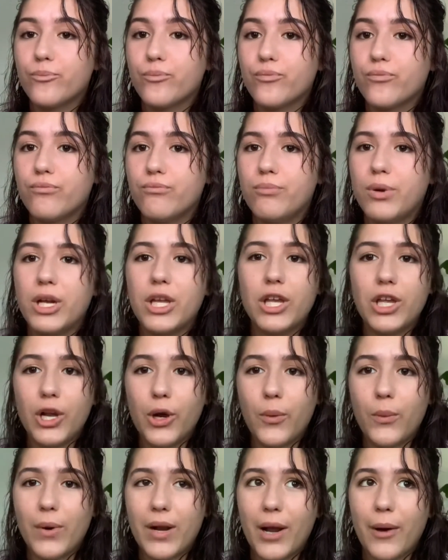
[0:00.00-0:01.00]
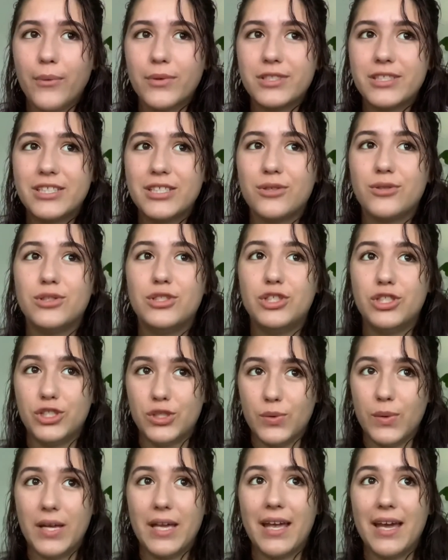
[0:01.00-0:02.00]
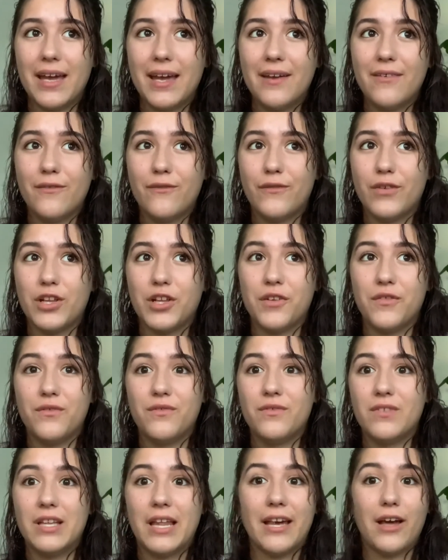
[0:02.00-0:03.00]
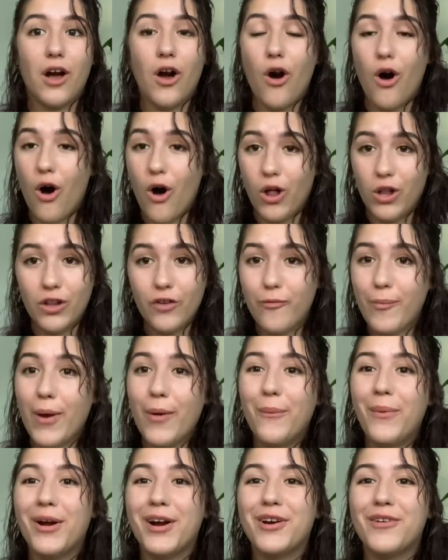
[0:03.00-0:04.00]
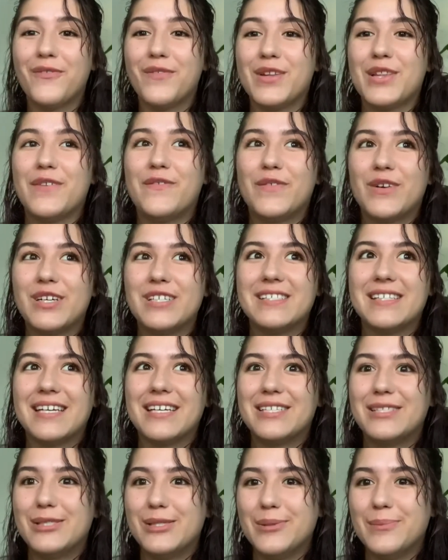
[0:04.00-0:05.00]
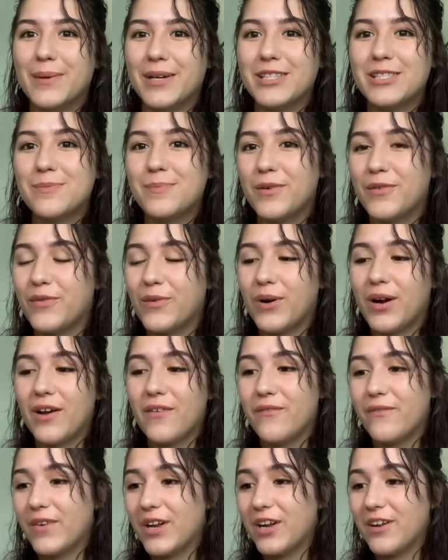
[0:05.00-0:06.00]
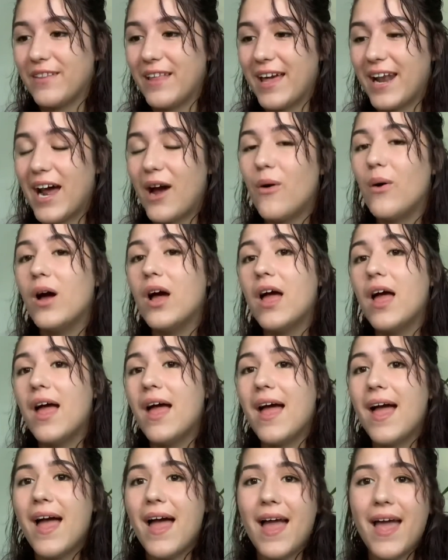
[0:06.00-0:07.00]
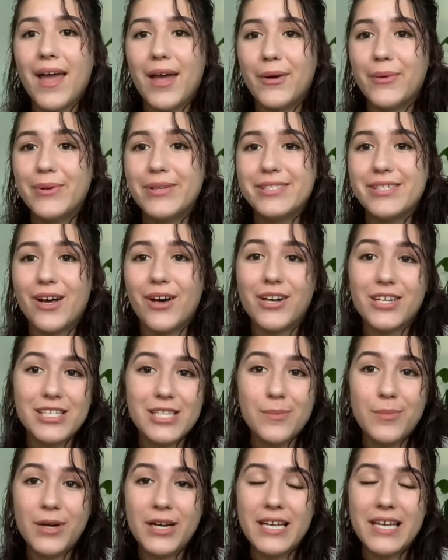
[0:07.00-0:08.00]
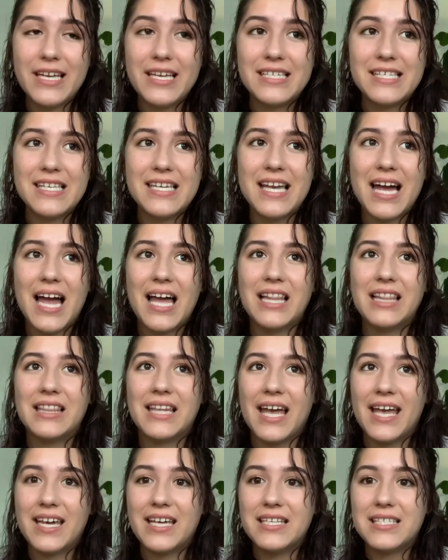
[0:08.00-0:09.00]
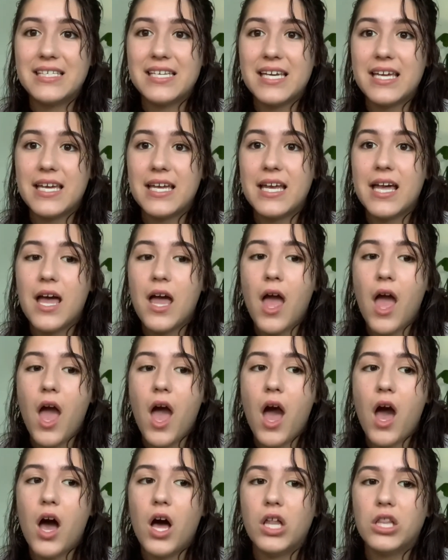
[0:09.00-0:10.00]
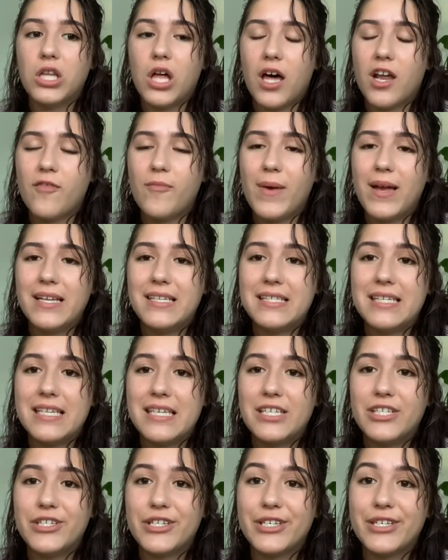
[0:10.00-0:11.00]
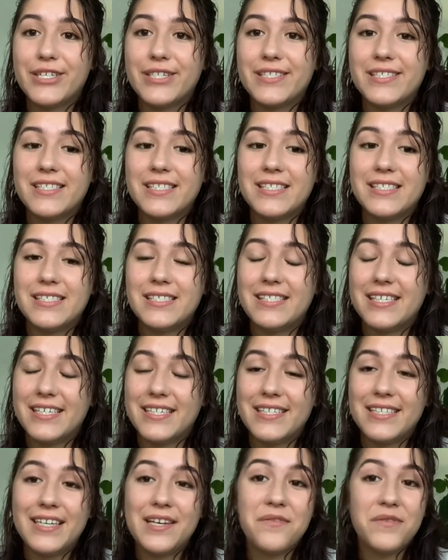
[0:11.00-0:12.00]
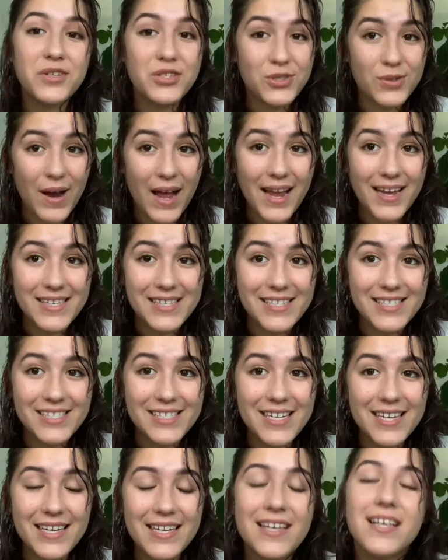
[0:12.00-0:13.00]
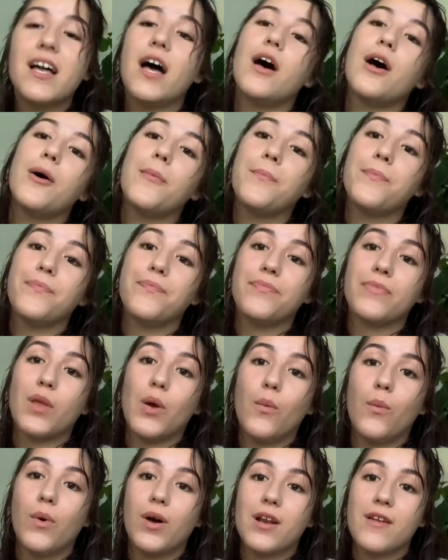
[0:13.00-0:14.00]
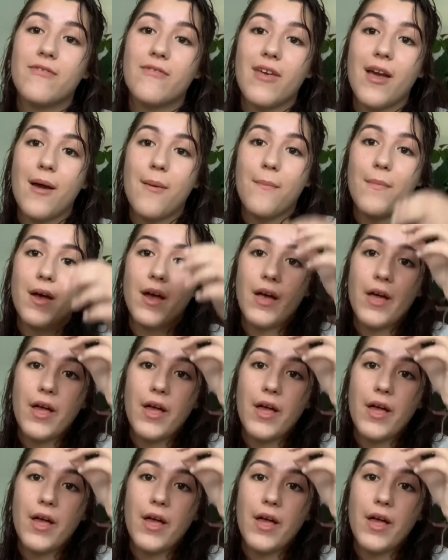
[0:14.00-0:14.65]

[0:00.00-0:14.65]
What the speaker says: But you know, when I was still doing it for the like all of my work for the first like 2 months before I figured that out, it was honestly pretty easy. I liked it. A lot of my teachers didn't even try teaching. One of them